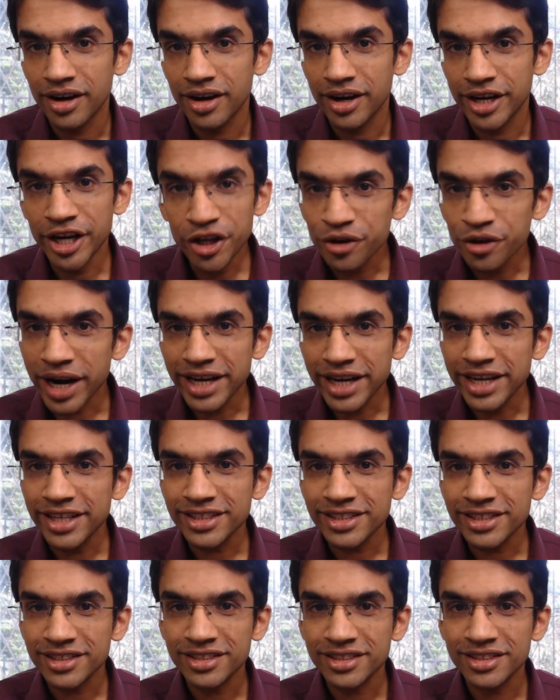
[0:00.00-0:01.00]
Did you get
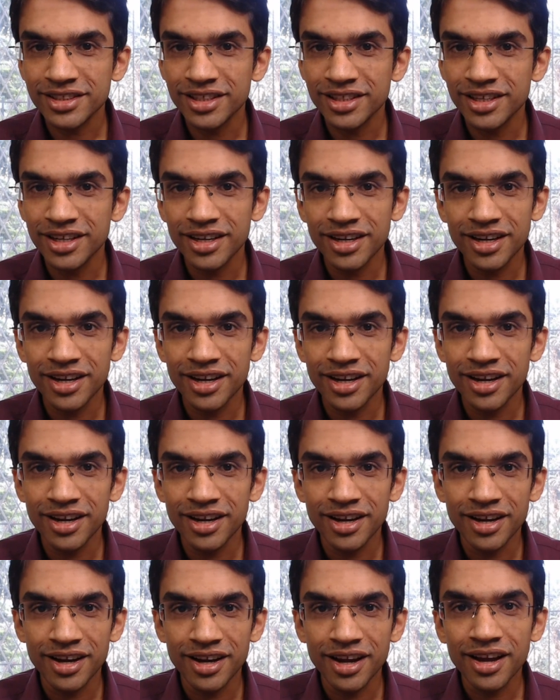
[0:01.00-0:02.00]
this?
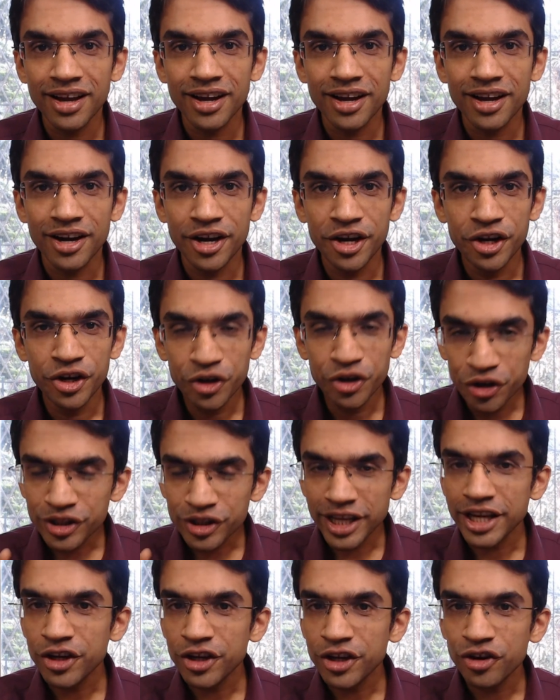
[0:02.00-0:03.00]
Do you
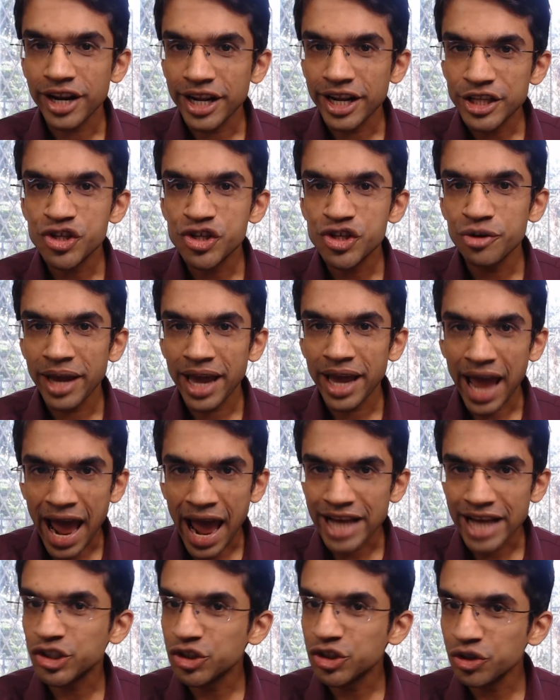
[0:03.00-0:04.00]
think your resume
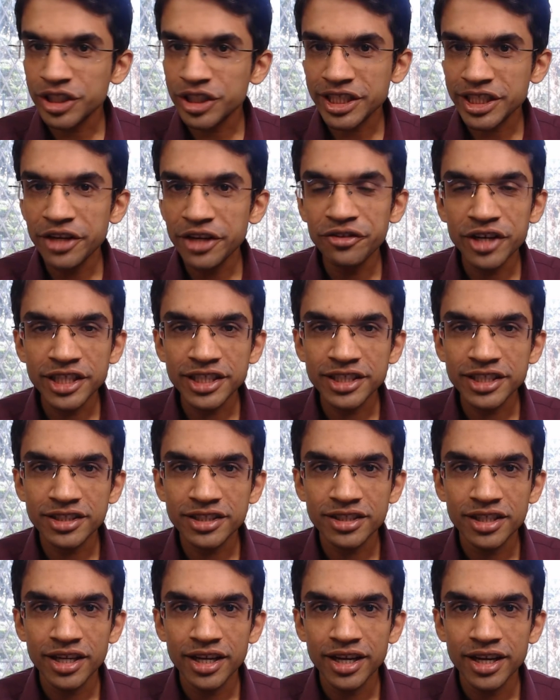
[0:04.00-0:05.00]
has those
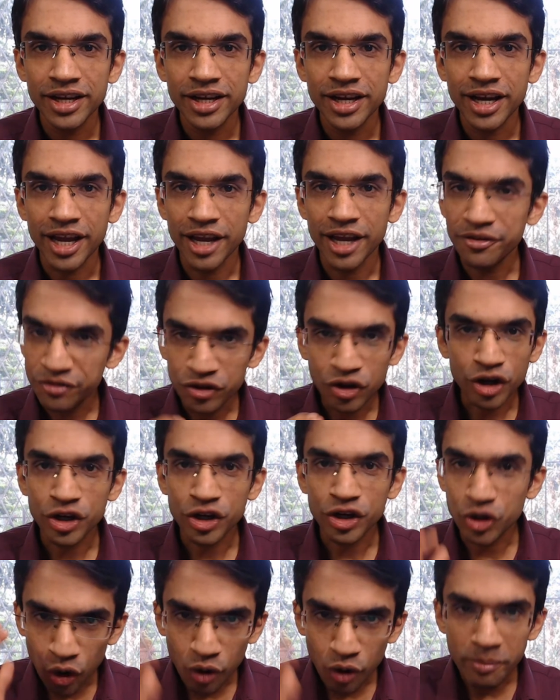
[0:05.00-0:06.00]
keywords? If
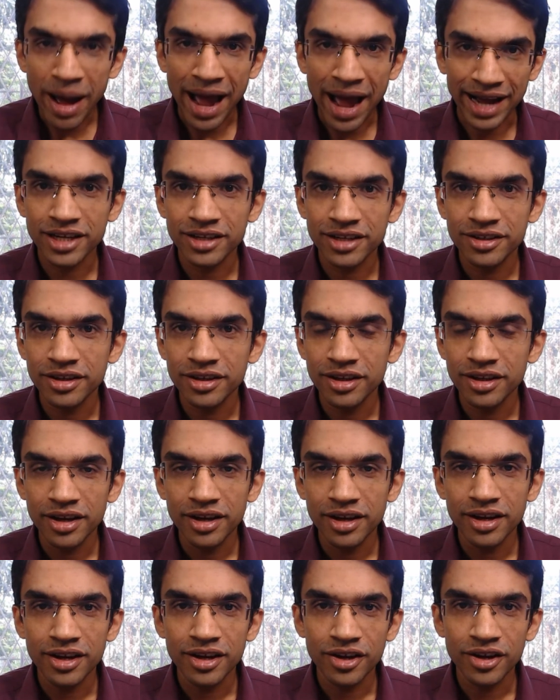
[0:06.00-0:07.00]
not, go back.
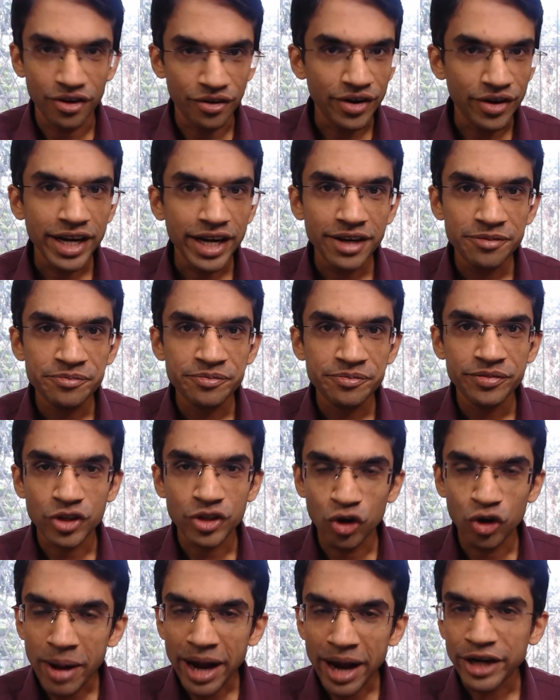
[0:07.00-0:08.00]
All right,
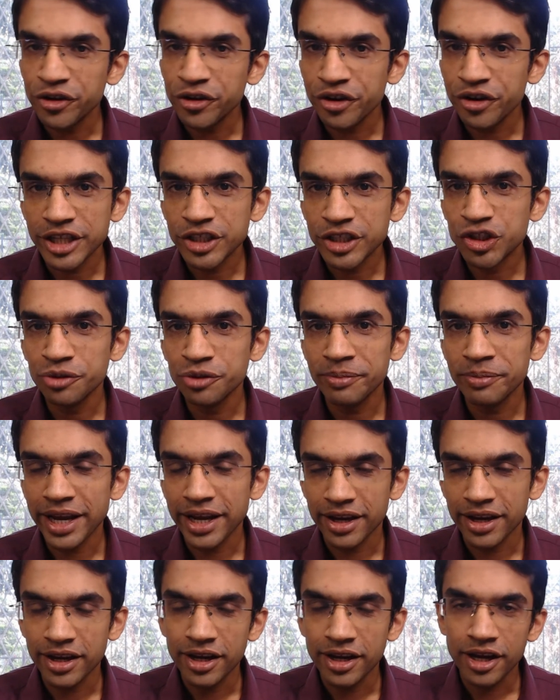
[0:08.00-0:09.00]
go back to your resume,